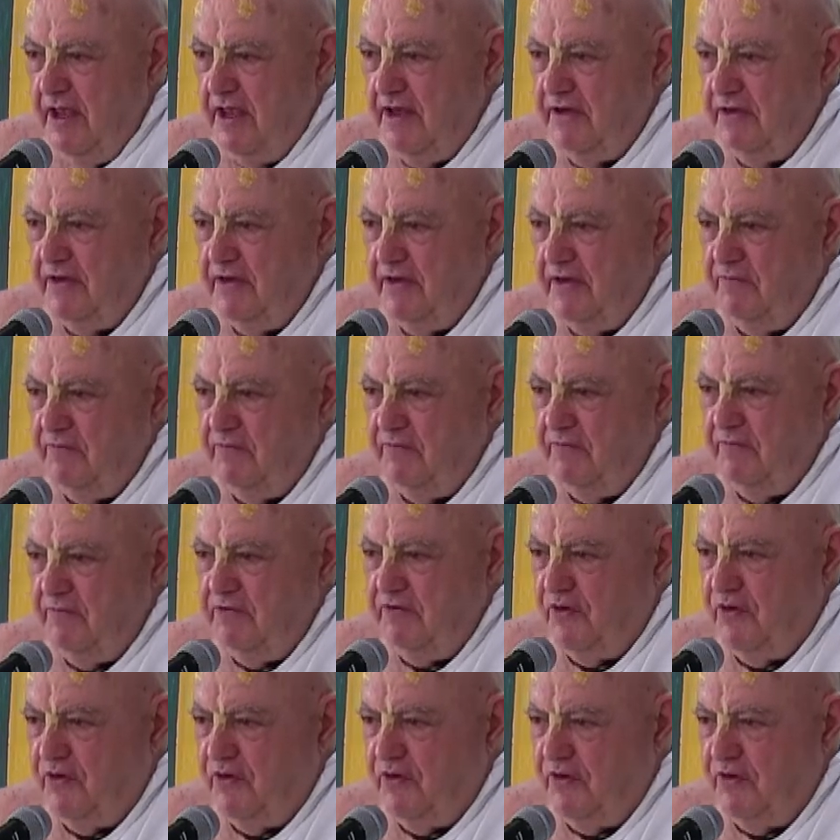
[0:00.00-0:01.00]
And there were
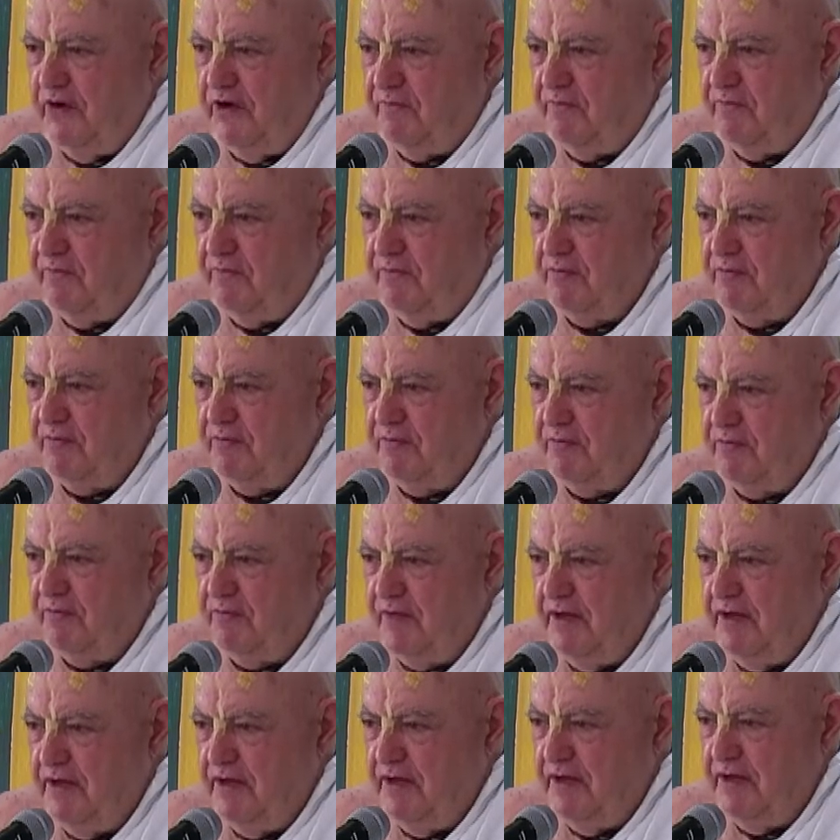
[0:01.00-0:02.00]
devotees
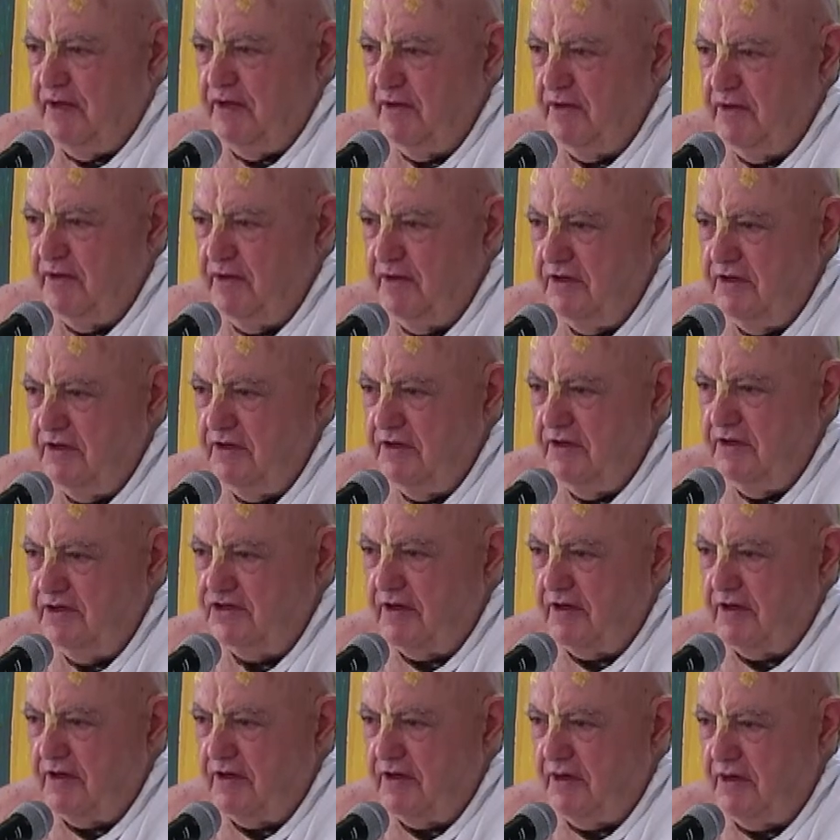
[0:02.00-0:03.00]
approached by
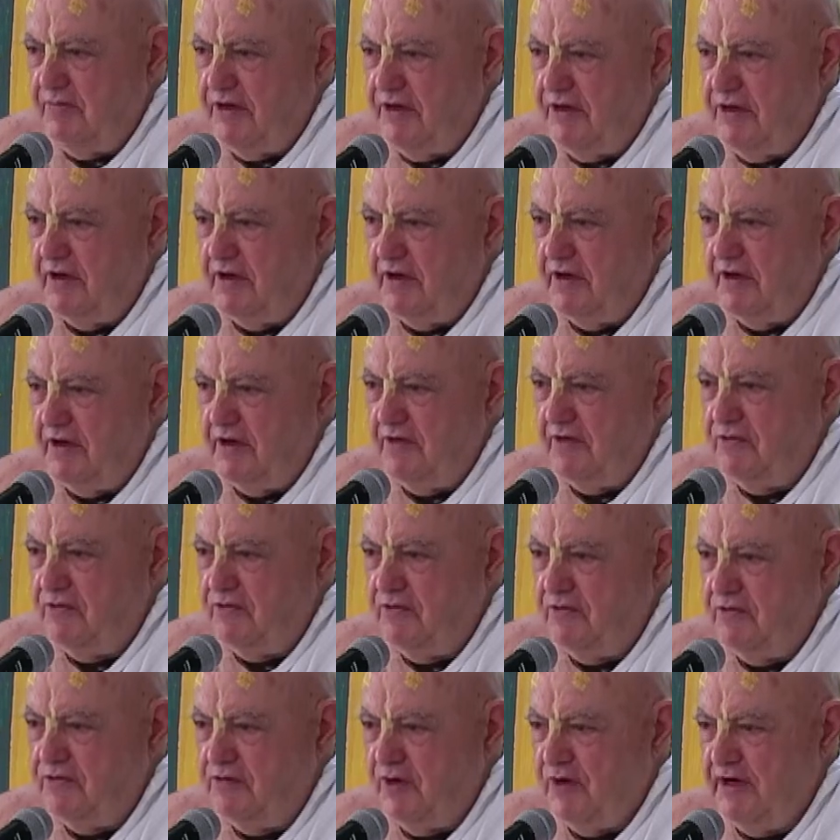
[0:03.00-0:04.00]
encyclopedias.
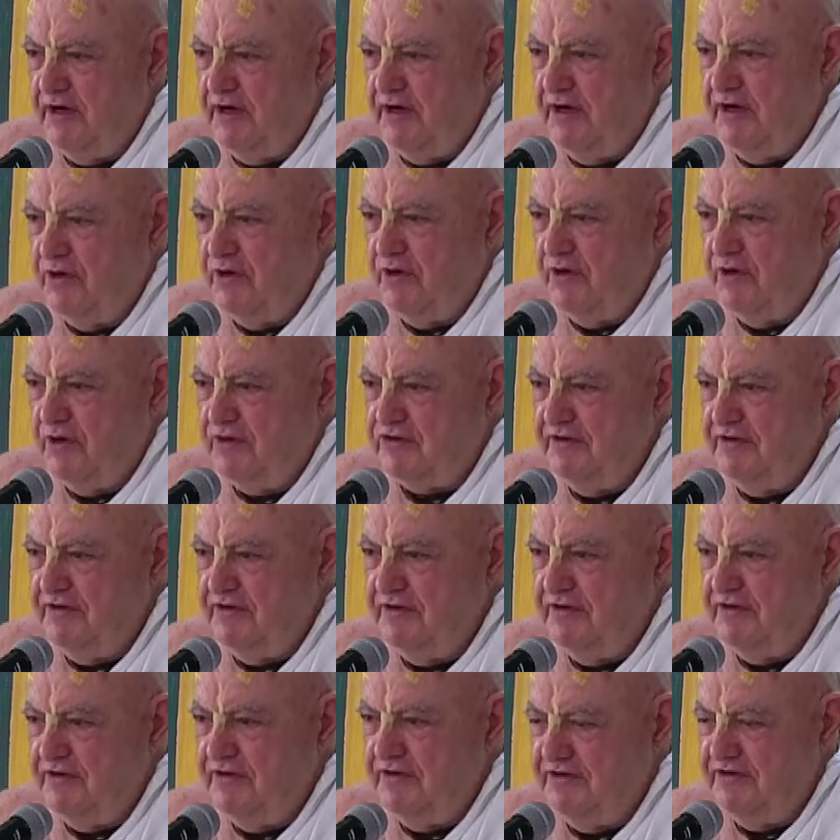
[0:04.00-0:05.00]
I tried to
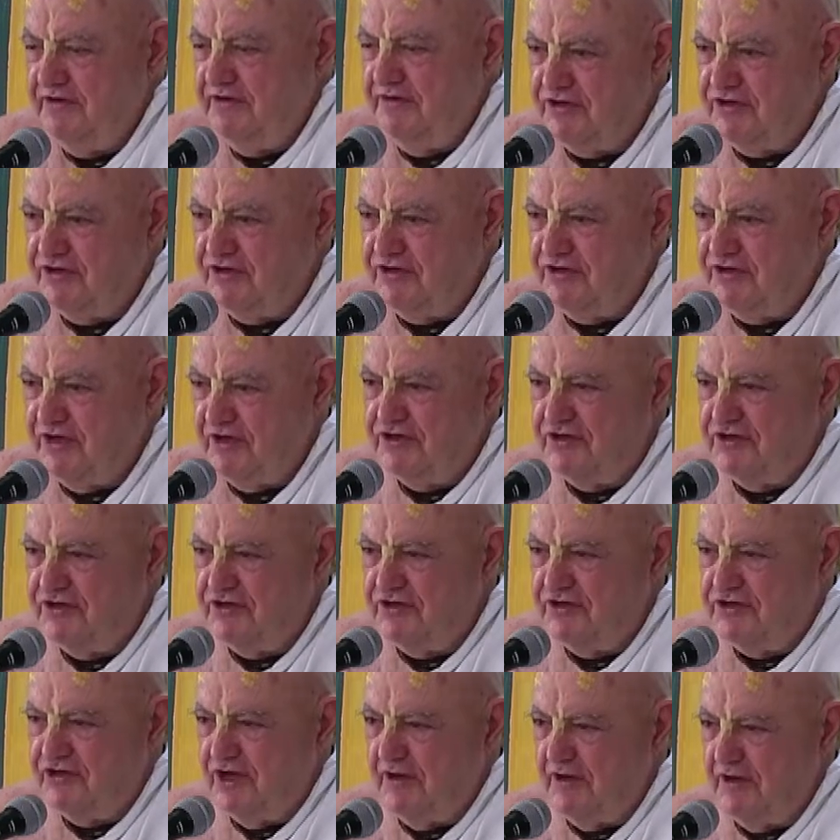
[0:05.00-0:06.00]
sell
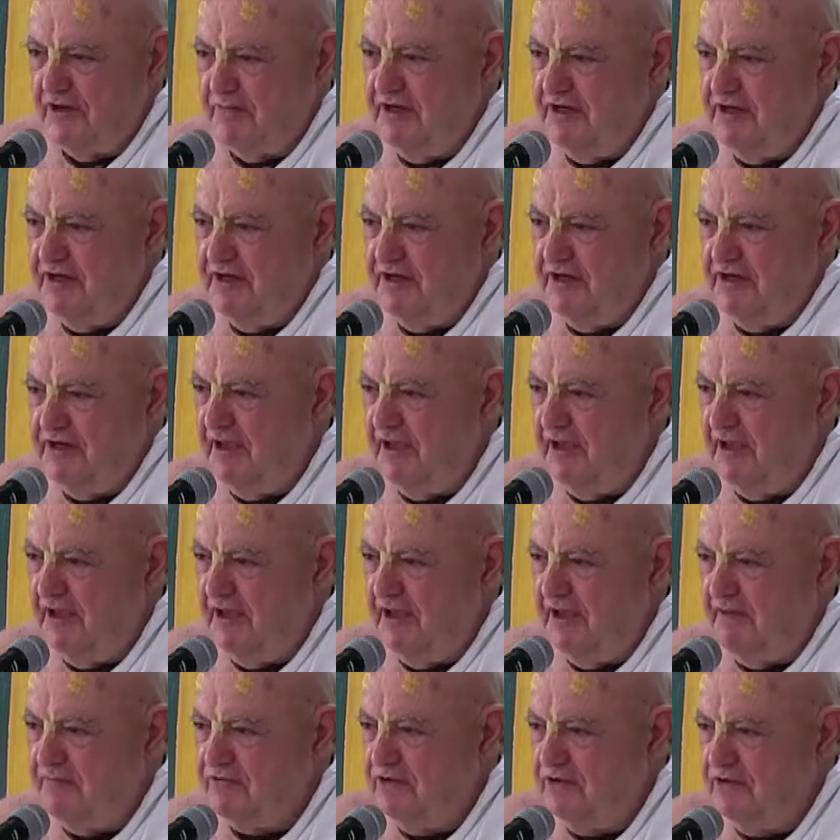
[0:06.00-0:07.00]
encyclopedias,
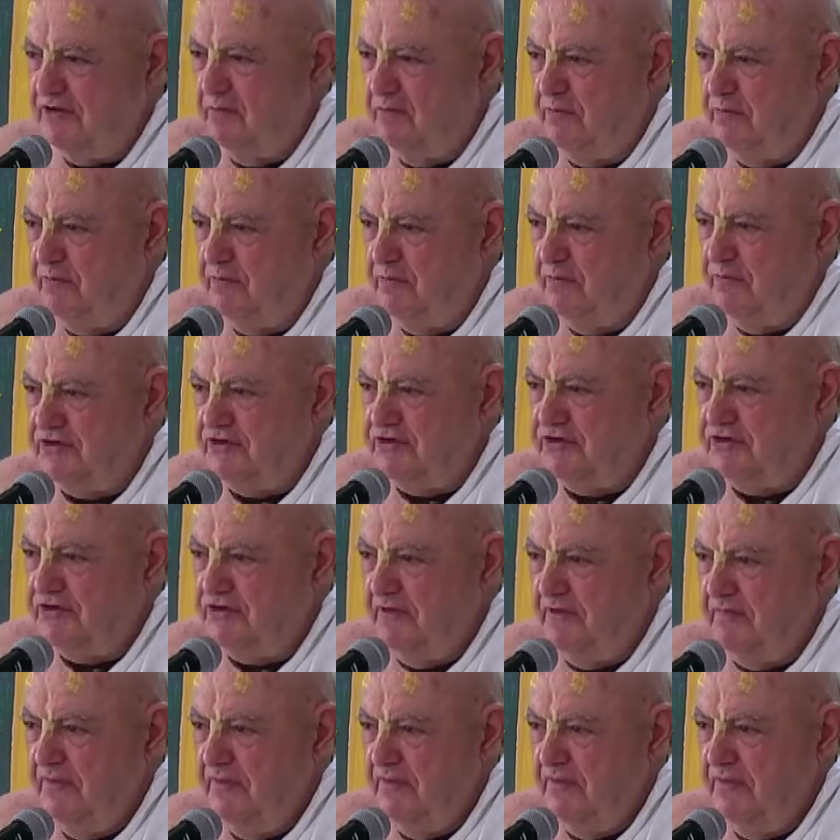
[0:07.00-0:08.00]
absolutely hopeless.
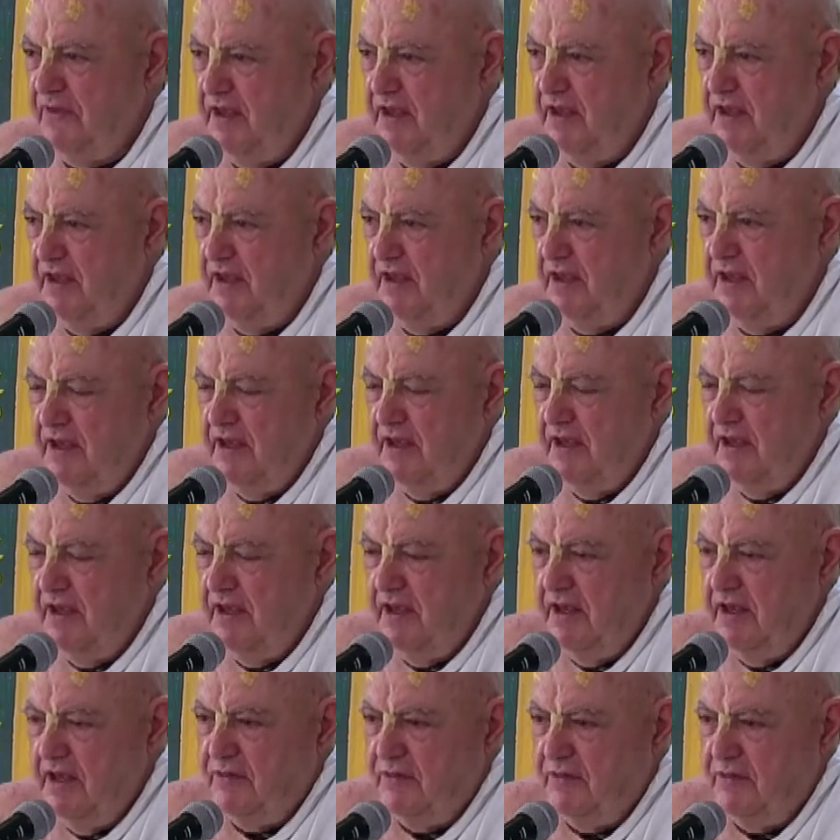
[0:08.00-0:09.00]

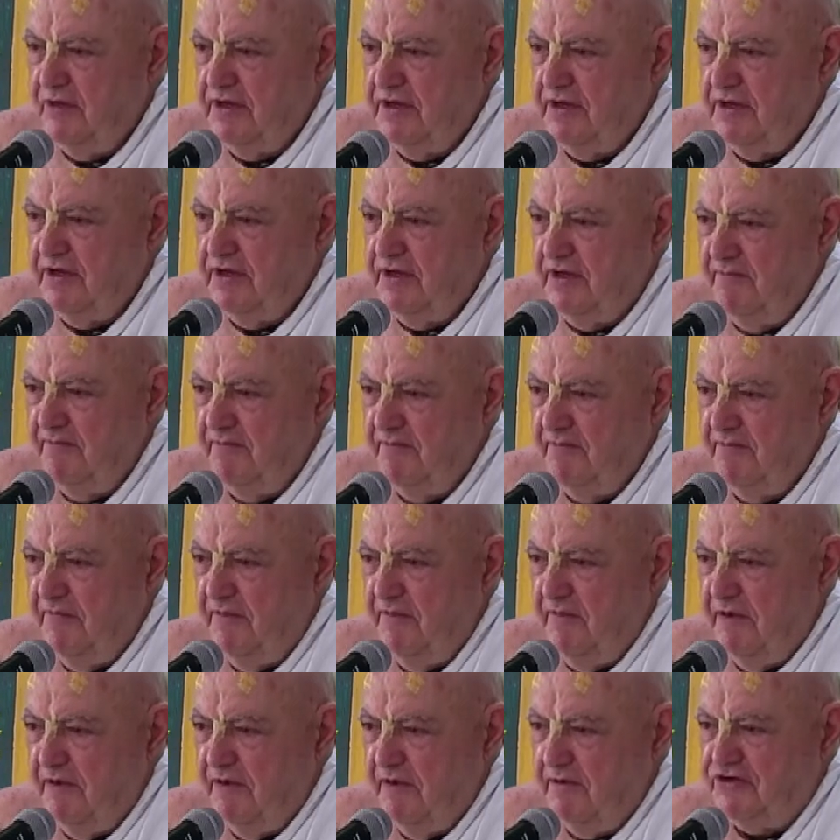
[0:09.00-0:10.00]
But uh,
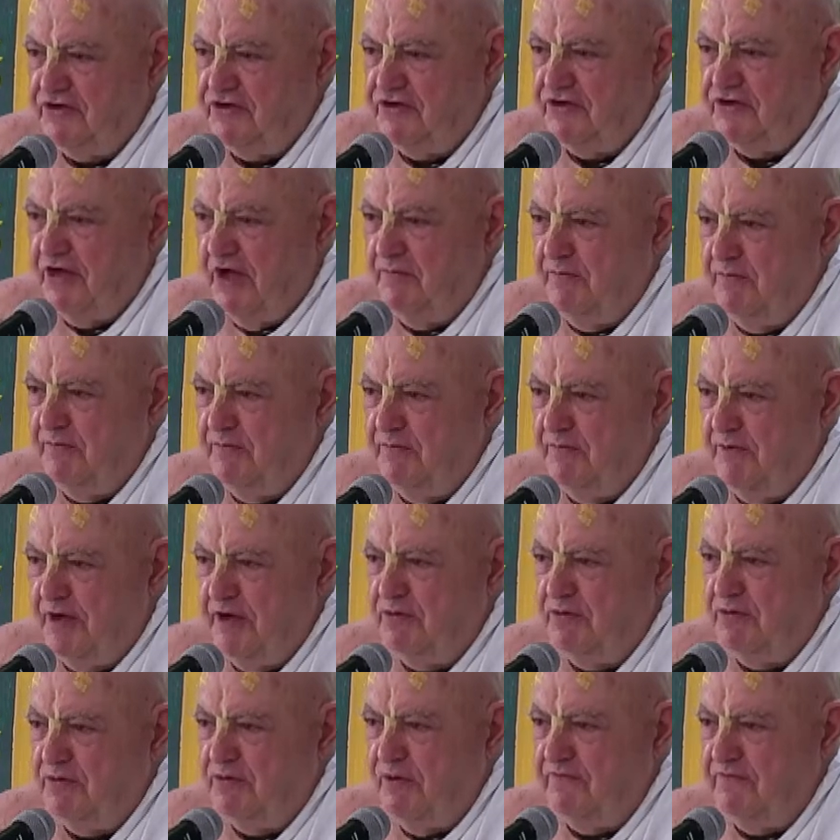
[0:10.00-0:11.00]
they were astounded by
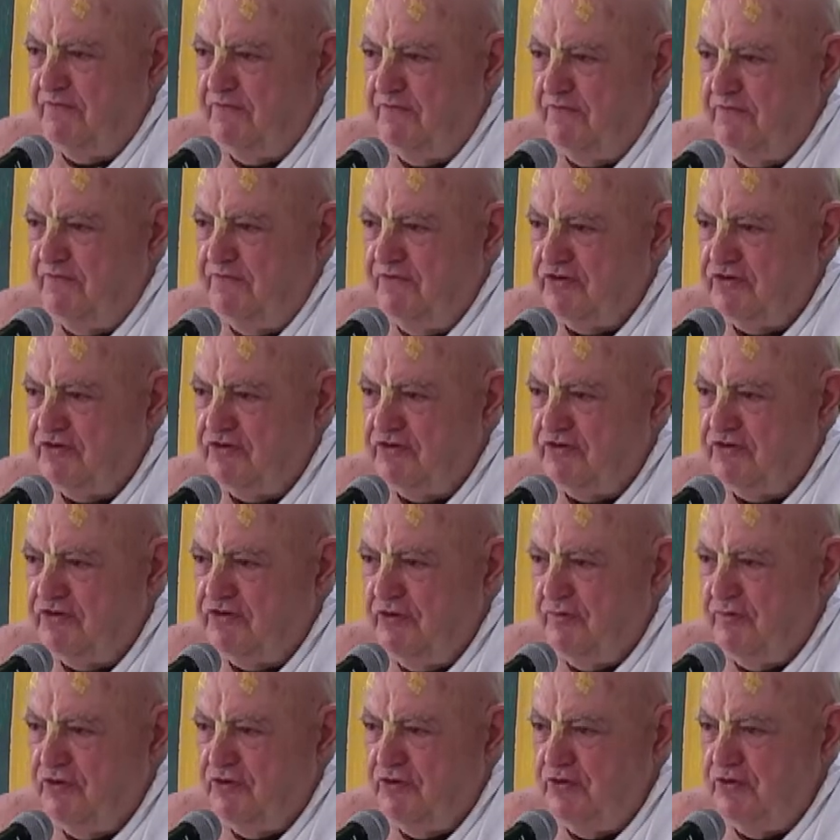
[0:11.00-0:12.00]
the rate of
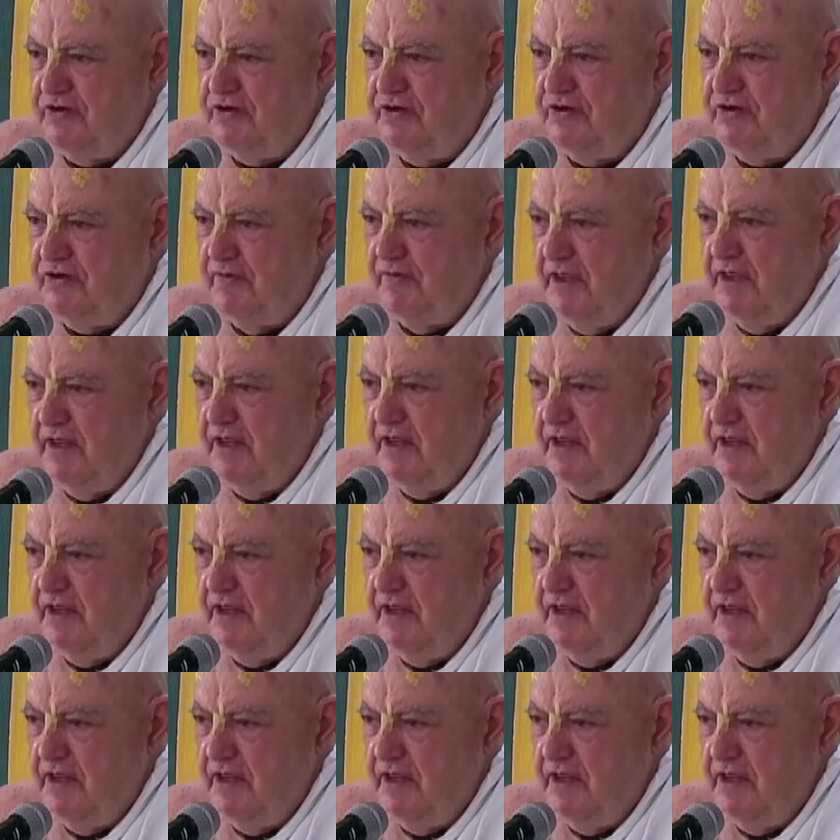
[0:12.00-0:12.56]
distribution